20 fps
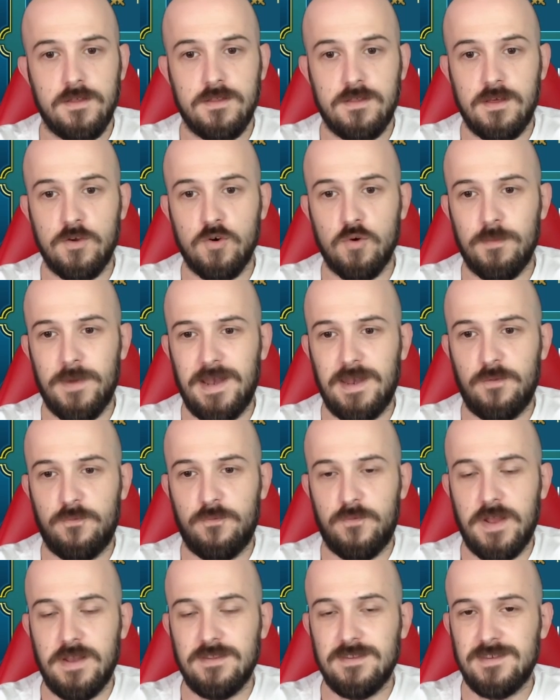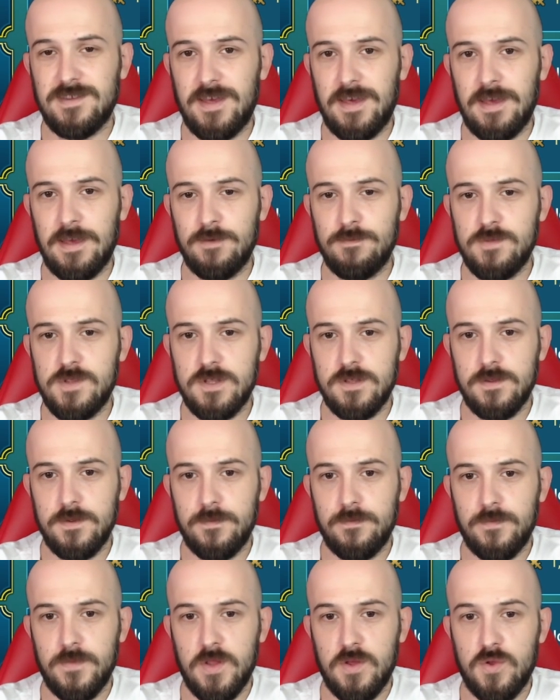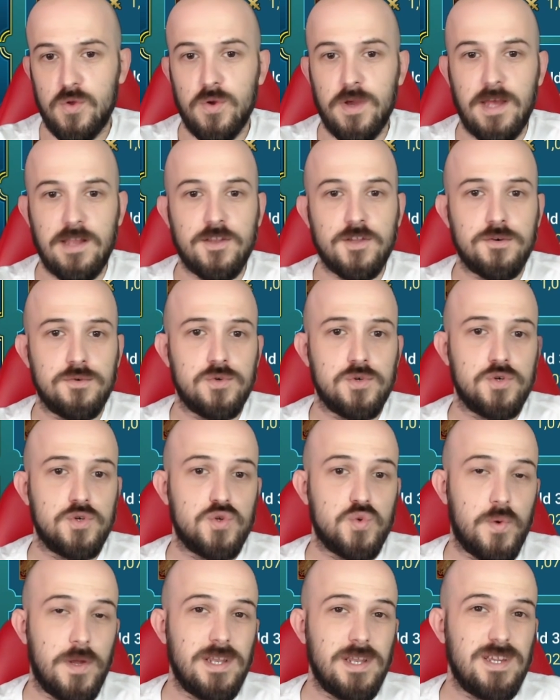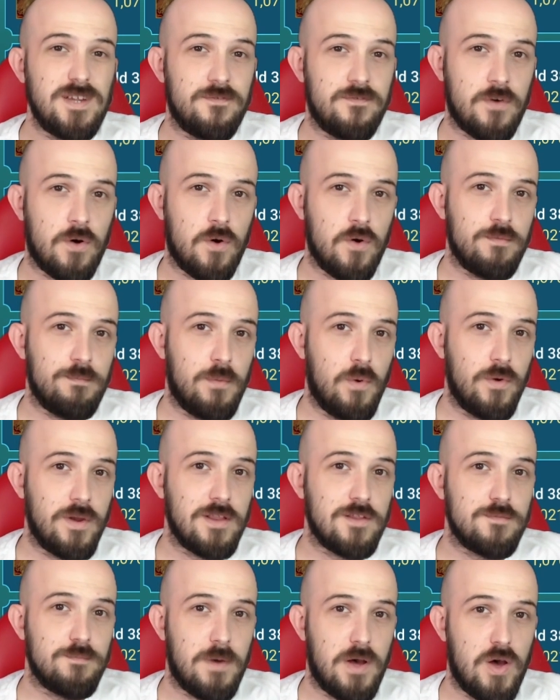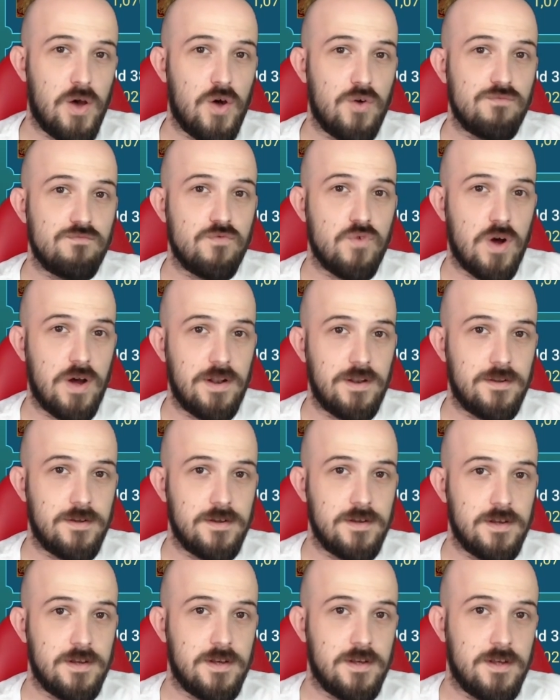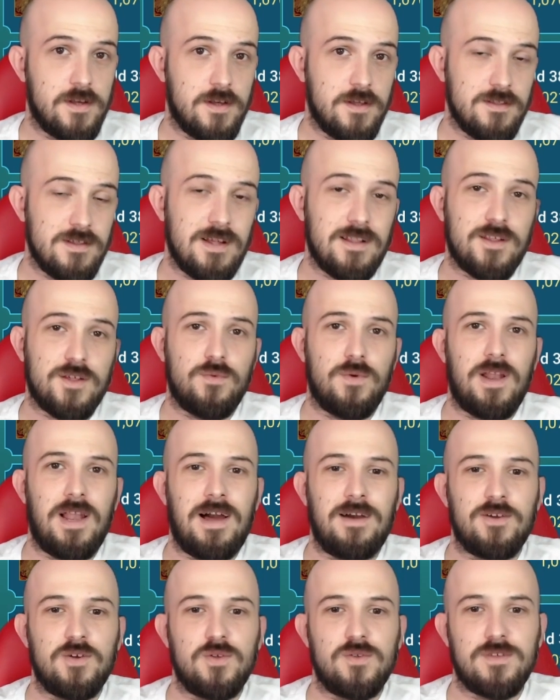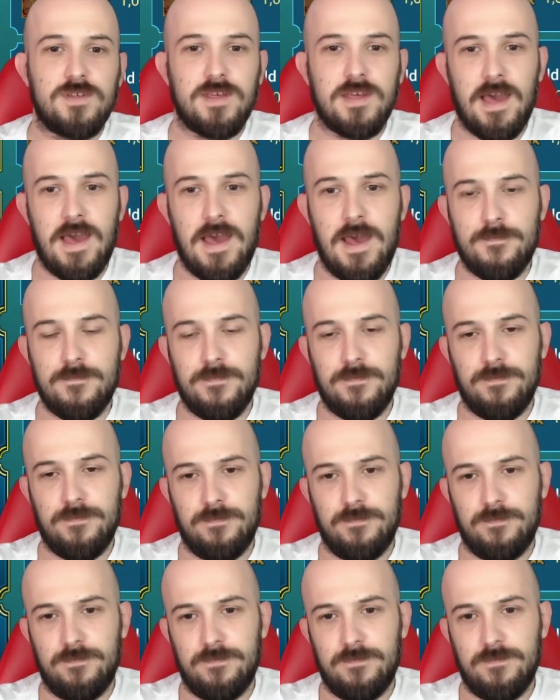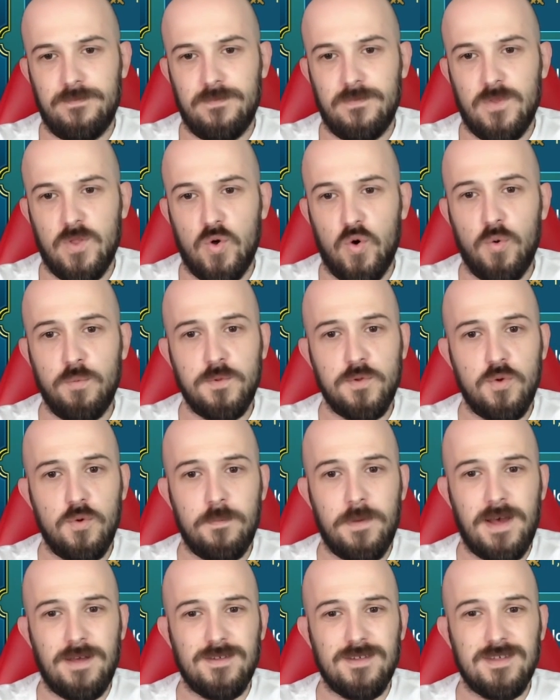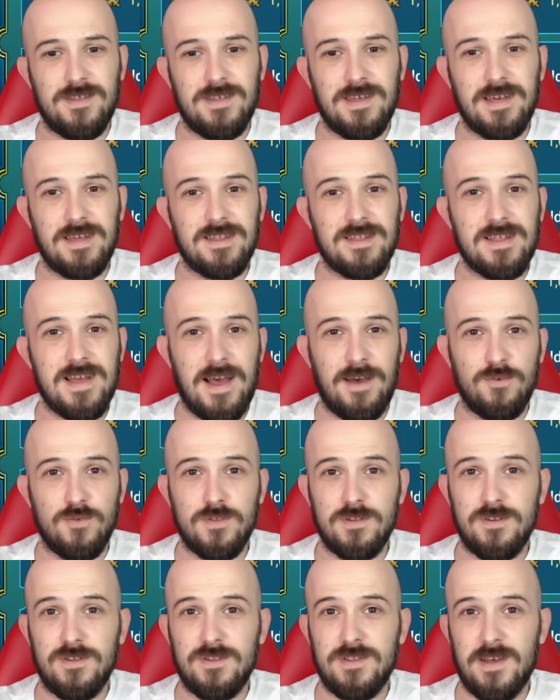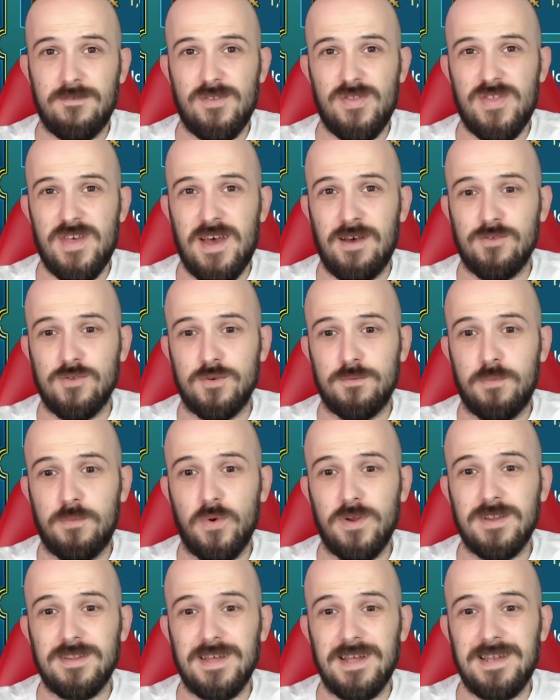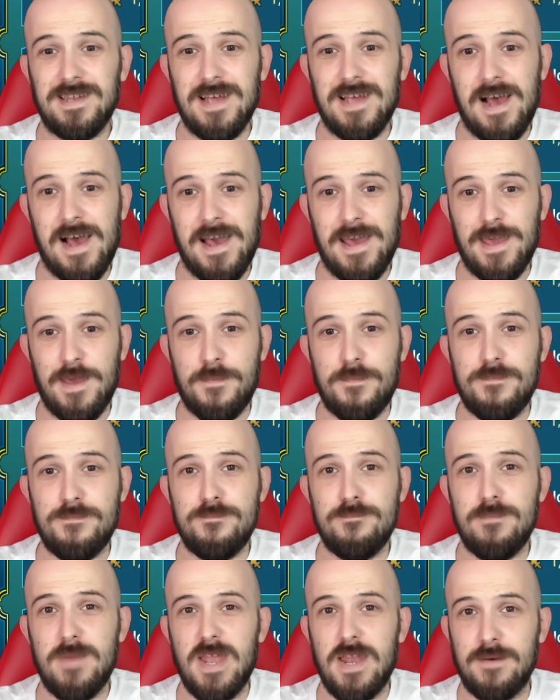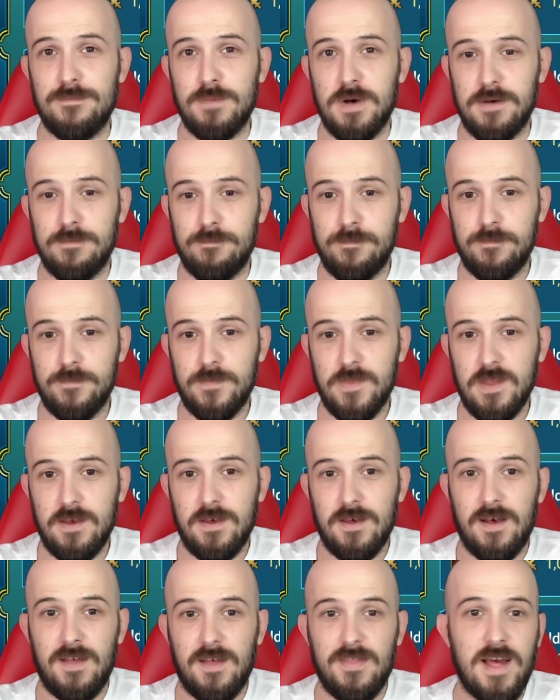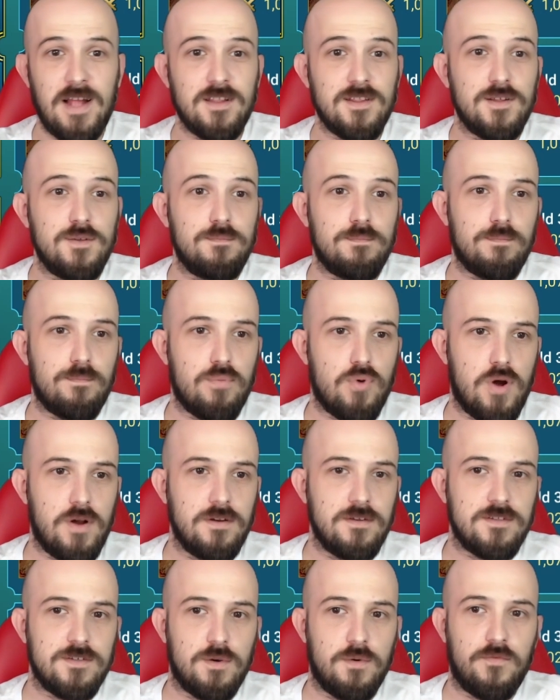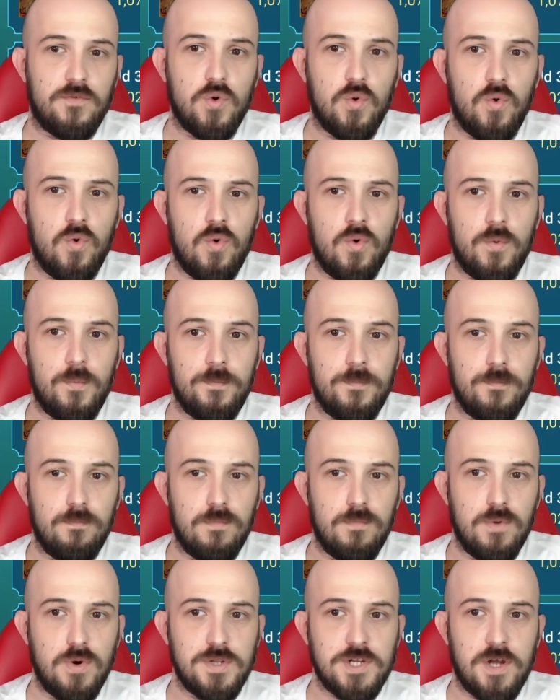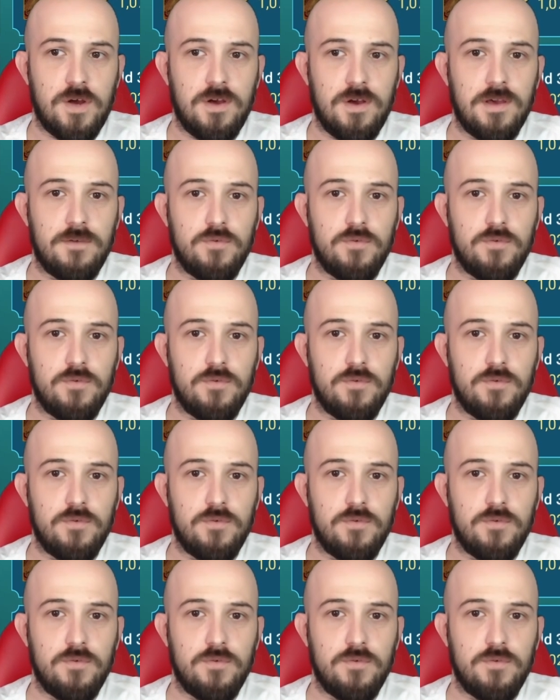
single-man defense teams, you're getting 225 points per run. That's going to allow you to get up to about 6,000, 7,000 points a day minimum. And that's in bronze. So if you're much higher, if